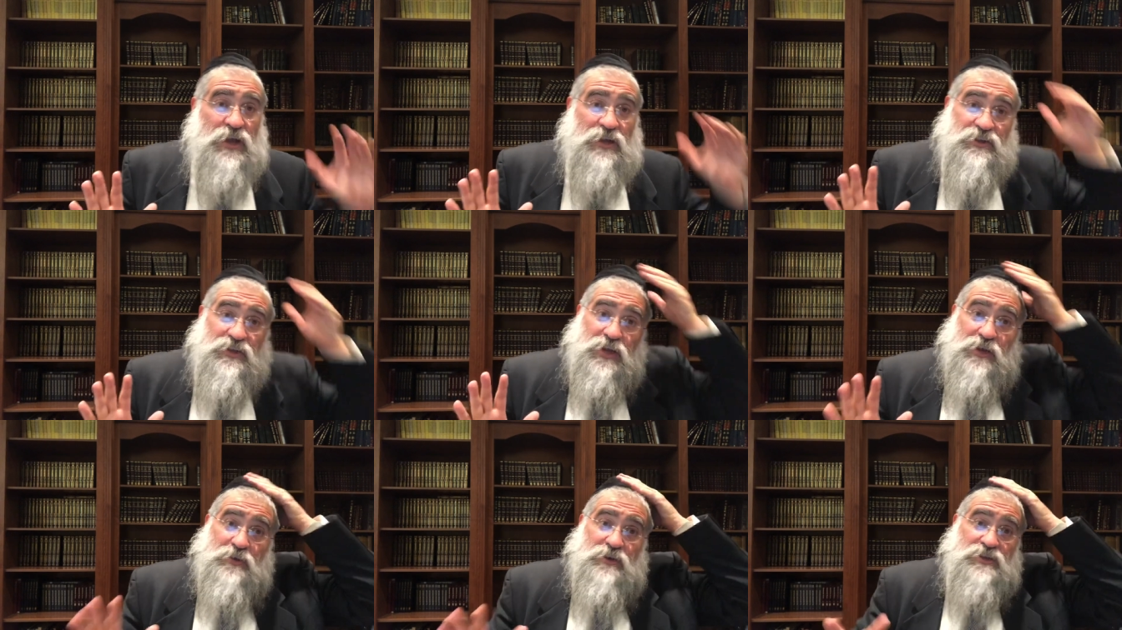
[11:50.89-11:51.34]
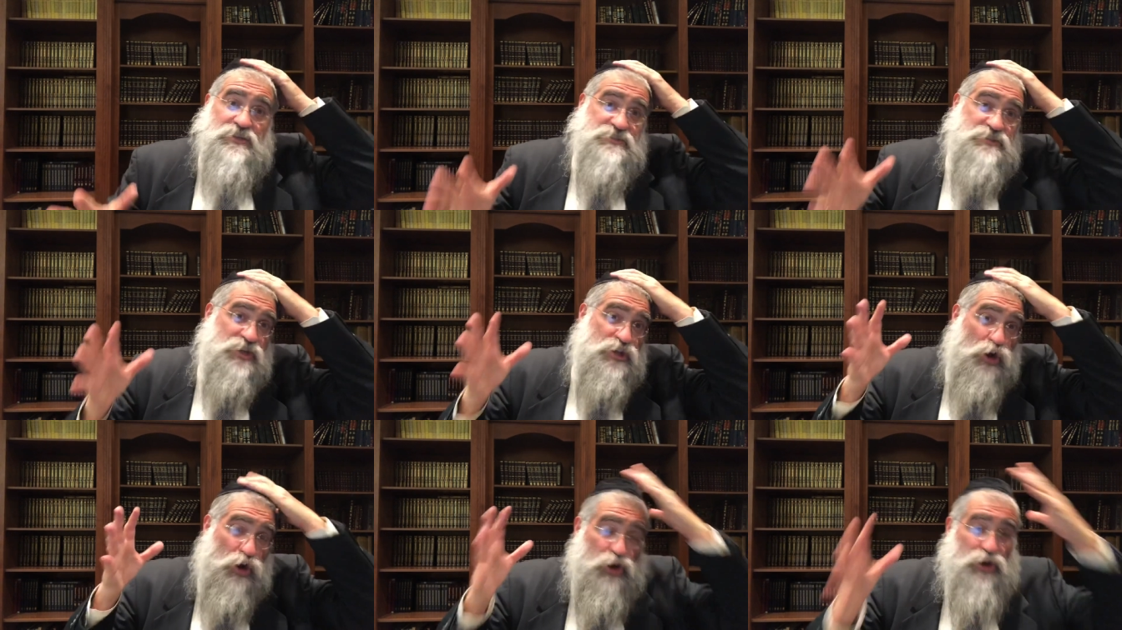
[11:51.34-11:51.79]
There is
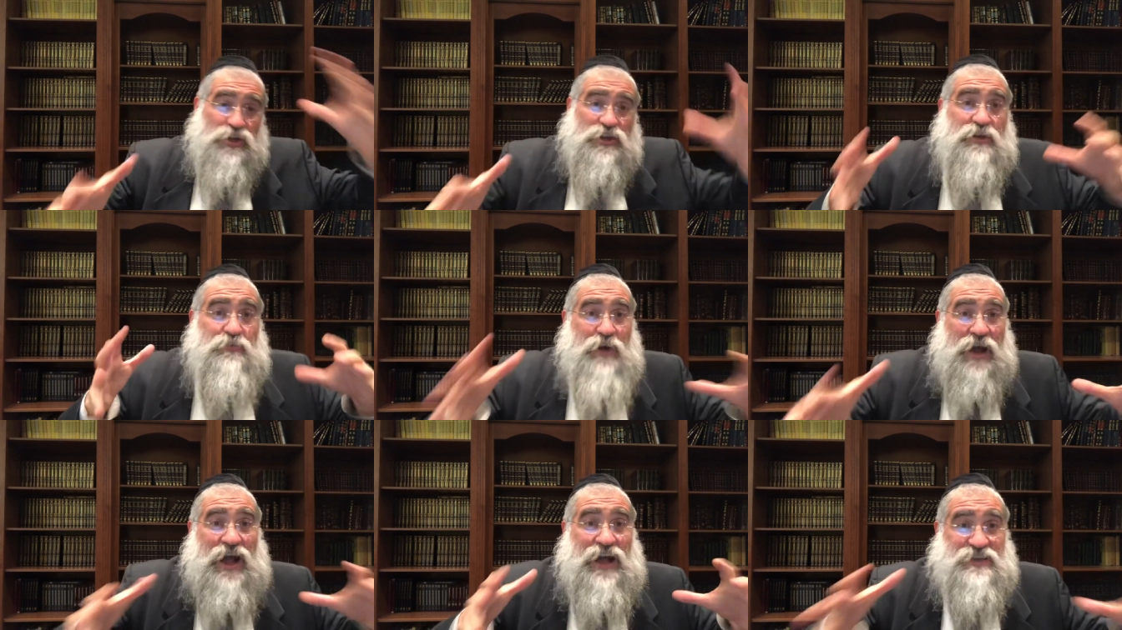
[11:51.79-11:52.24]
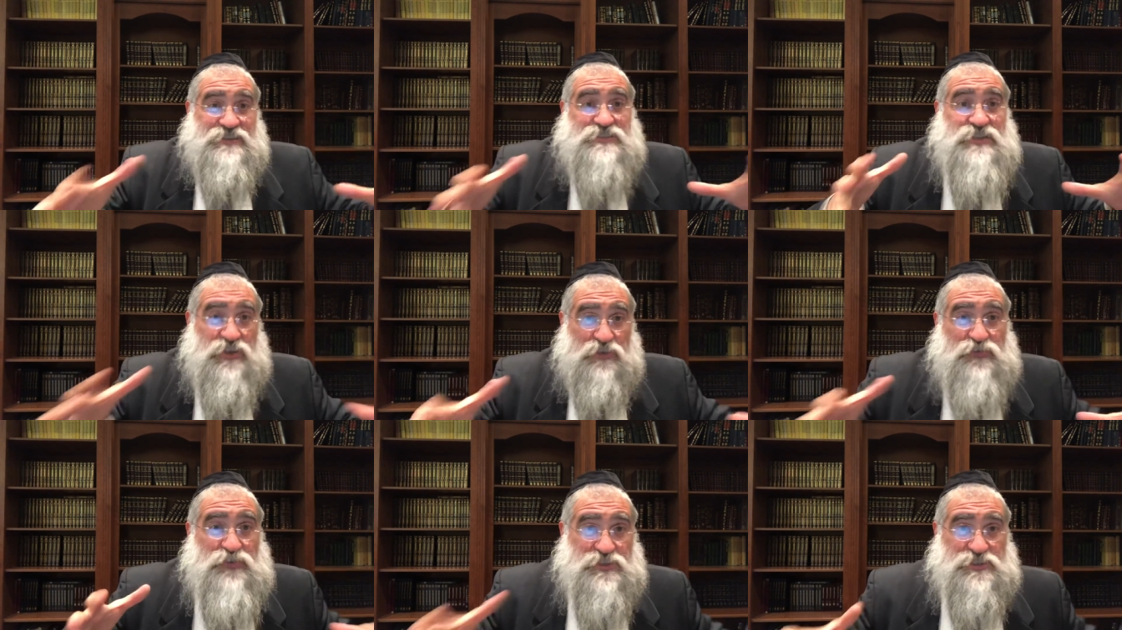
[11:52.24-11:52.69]
the Olam Haza,
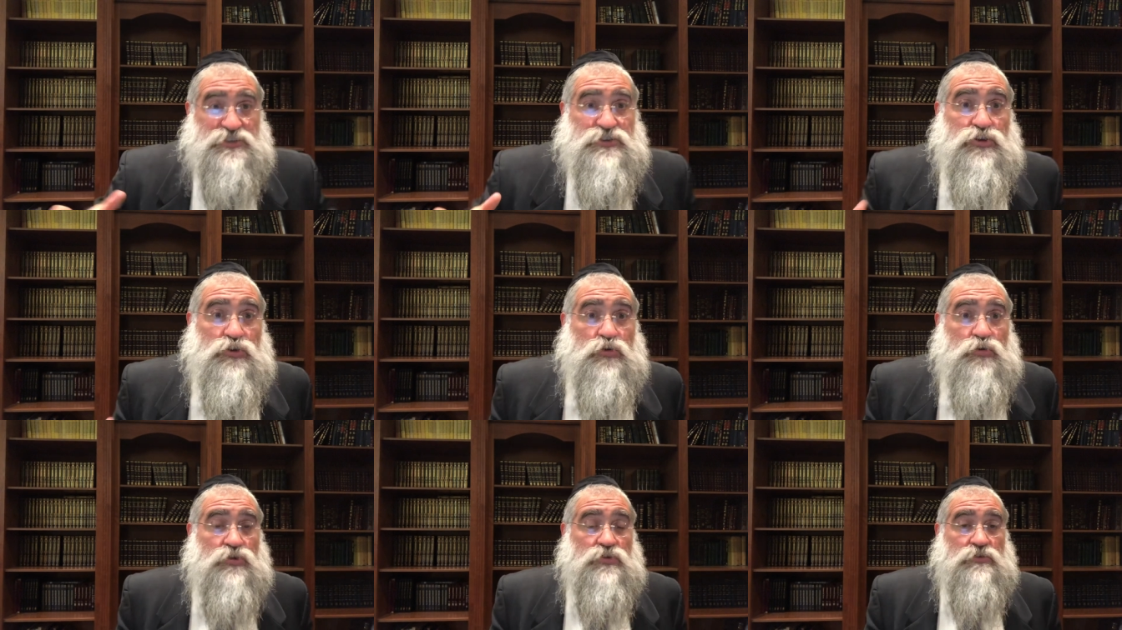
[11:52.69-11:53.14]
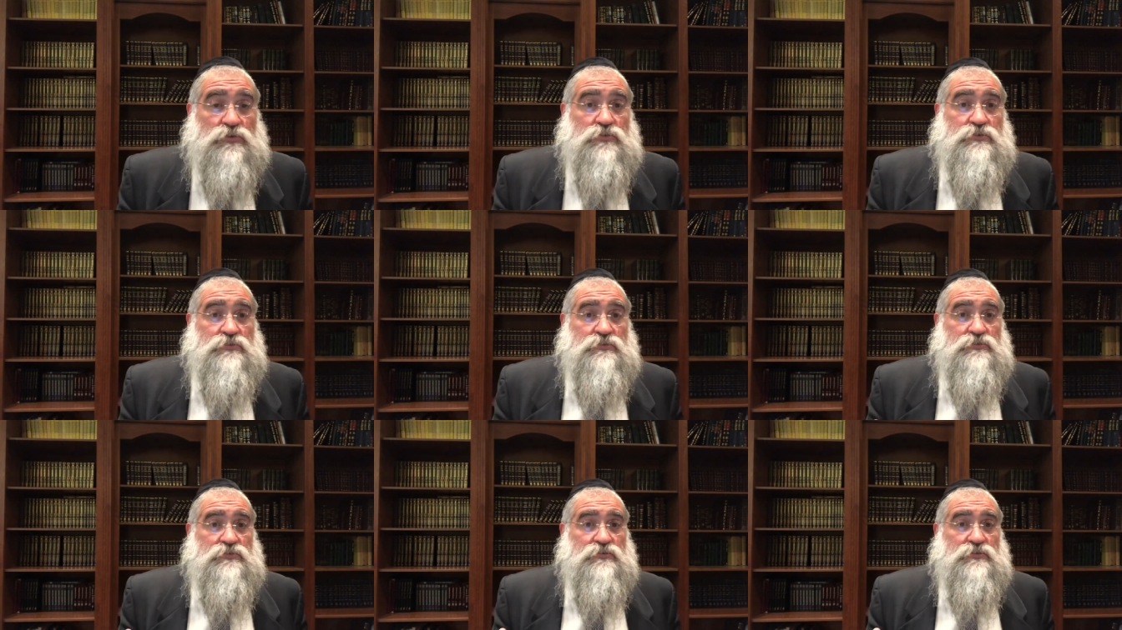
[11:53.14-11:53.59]
the physical
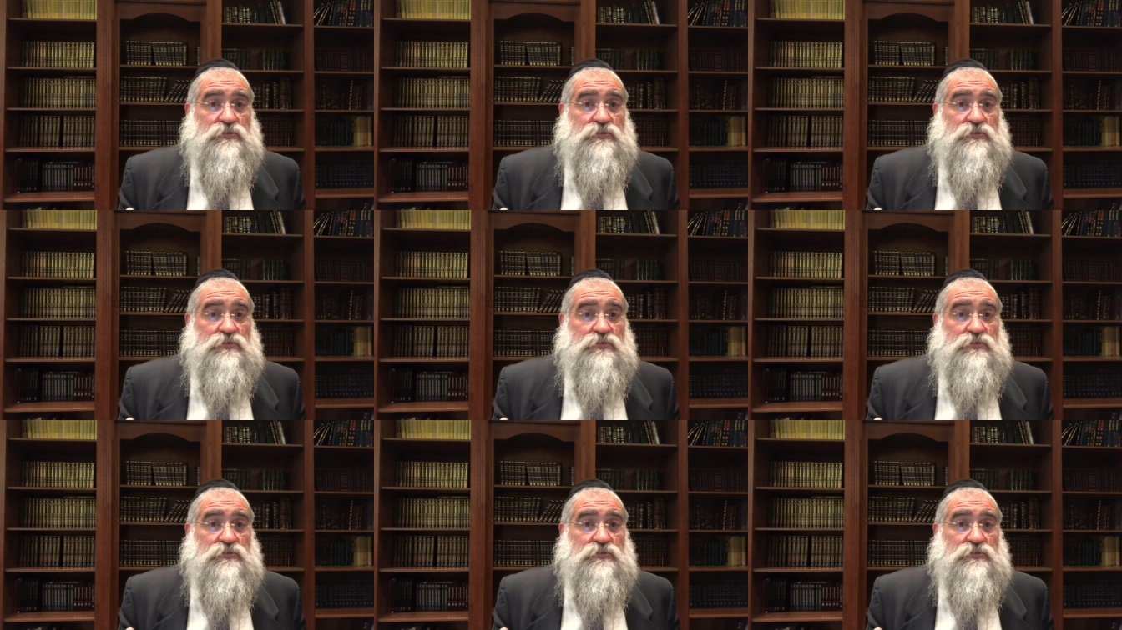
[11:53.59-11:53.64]
world,